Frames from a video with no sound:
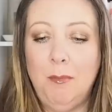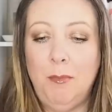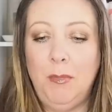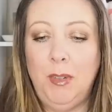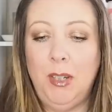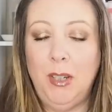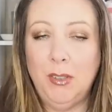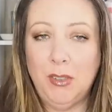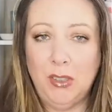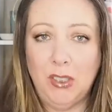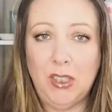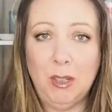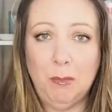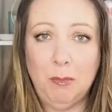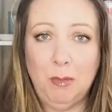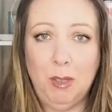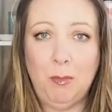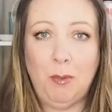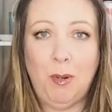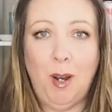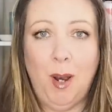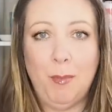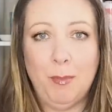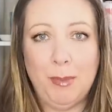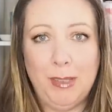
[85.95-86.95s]
using some of
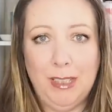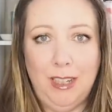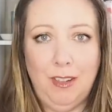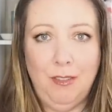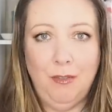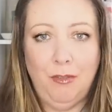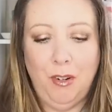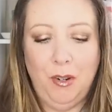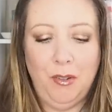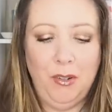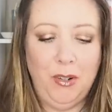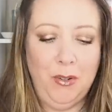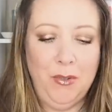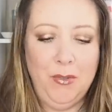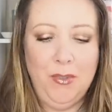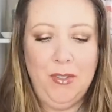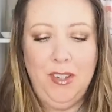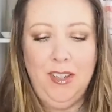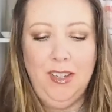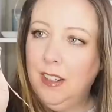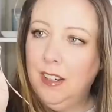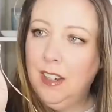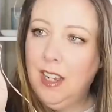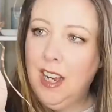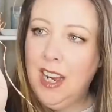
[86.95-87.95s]
the props in photos.
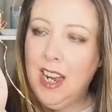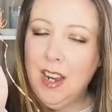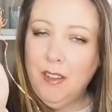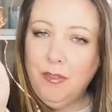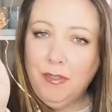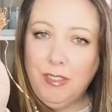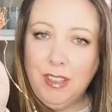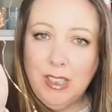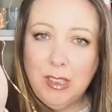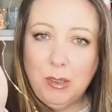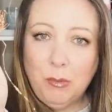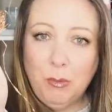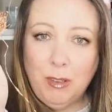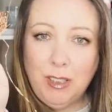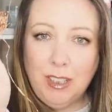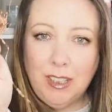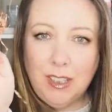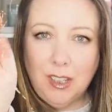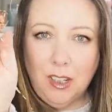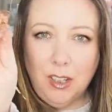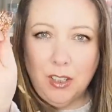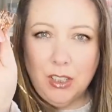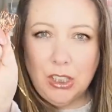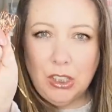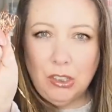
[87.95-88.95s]
I have this one
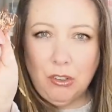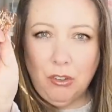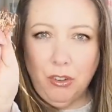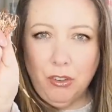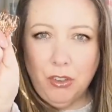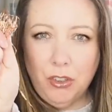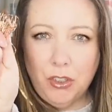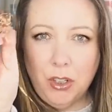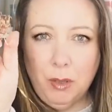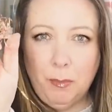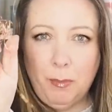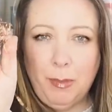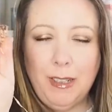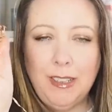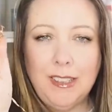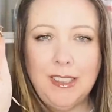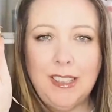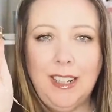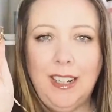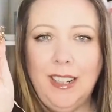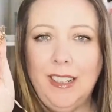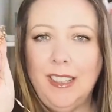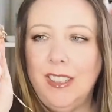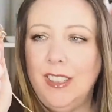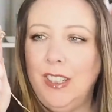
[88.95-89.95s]
that's all scrunched up
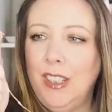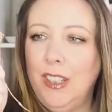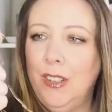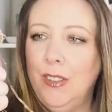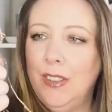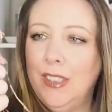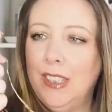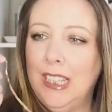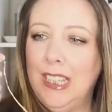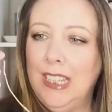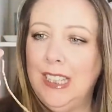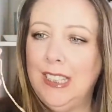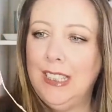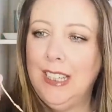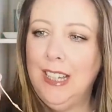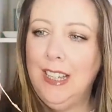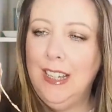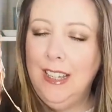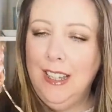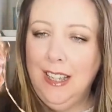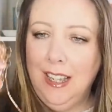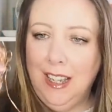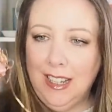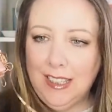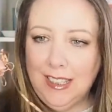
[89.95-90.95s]
because I like to use this
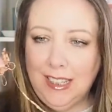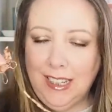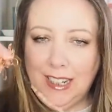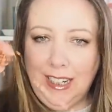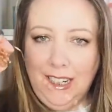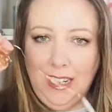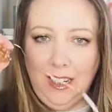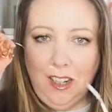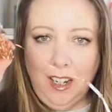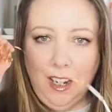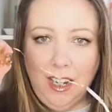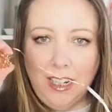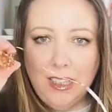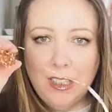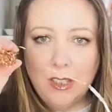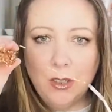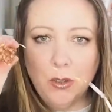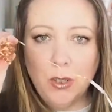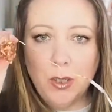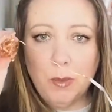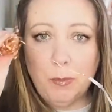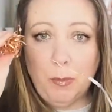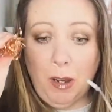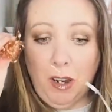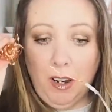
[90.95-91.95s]
as like a little light
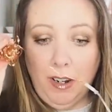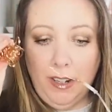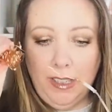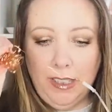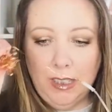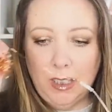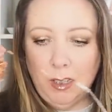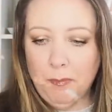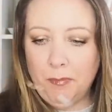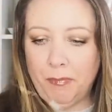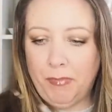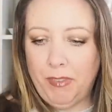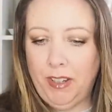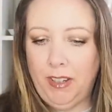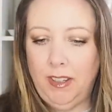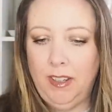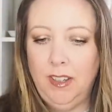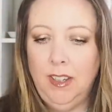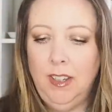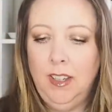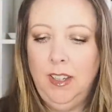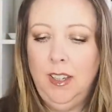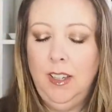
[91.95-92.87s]
source behind something.